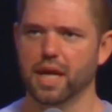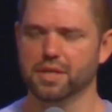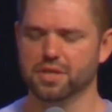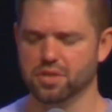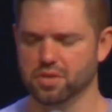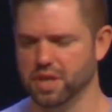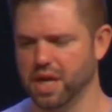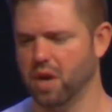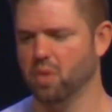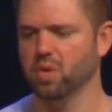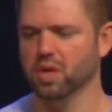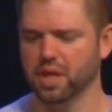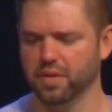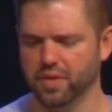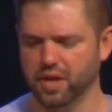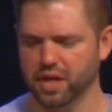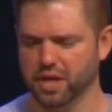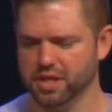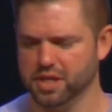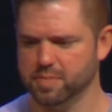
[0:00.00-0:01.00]
And so now we're
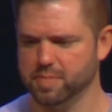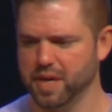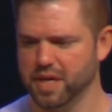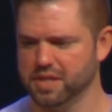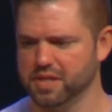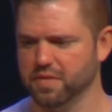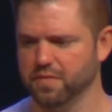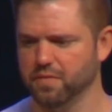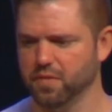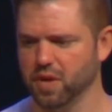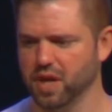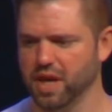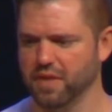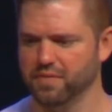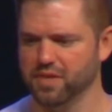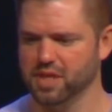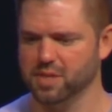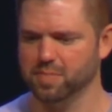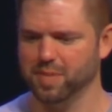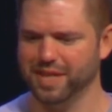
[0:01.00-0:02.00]
living in a space of
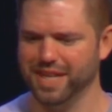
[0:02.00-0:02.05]
forgiveness,